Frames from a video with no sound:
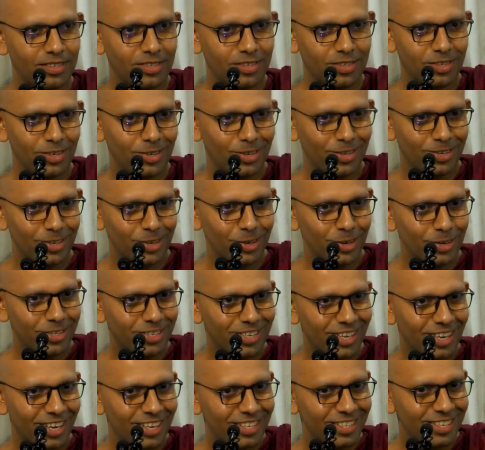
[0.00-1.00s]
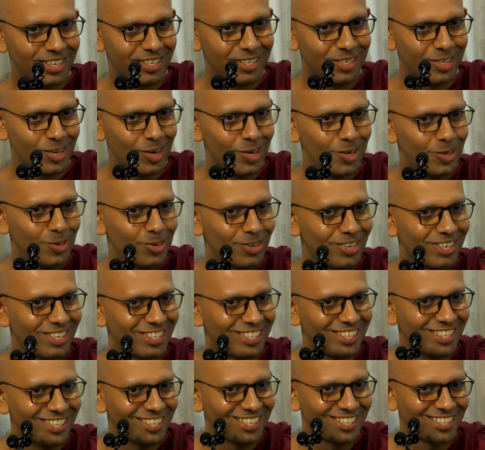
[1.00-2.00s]
So your task is not to
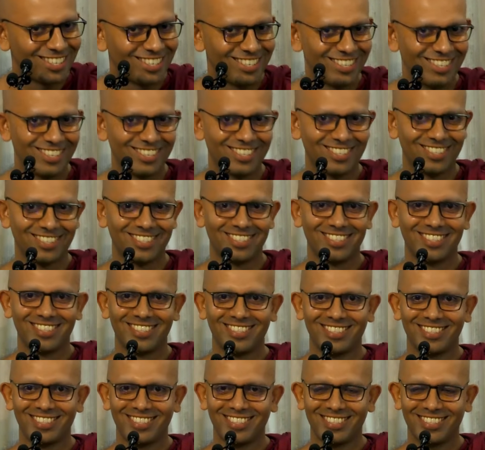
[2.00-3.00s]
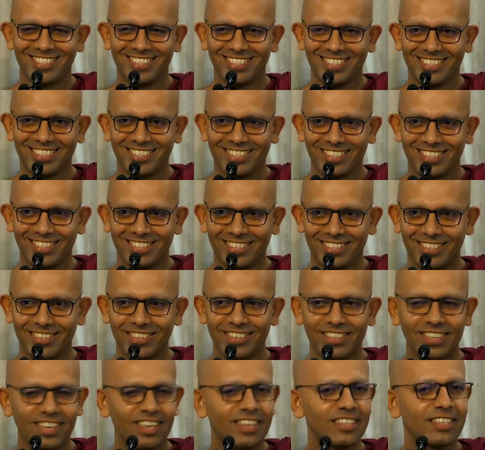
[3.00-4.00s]
resist.
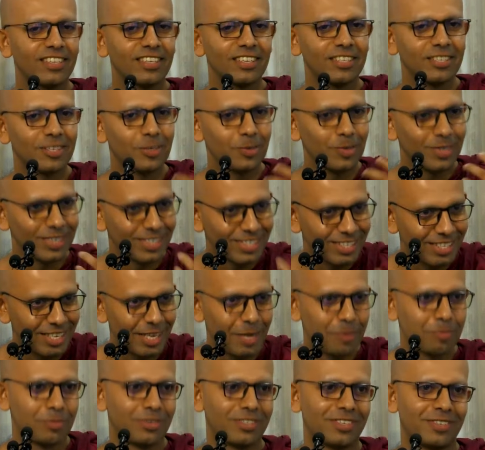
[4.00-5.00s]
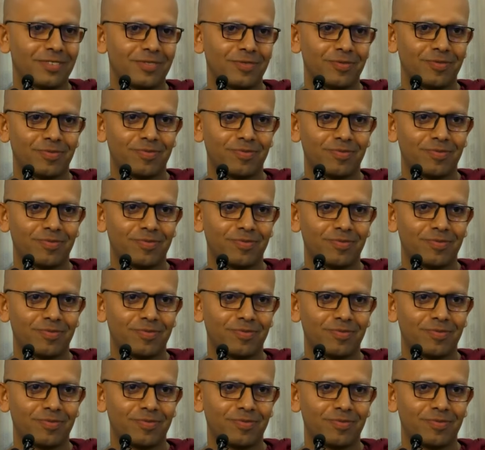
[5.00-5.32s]
Your task is to accept.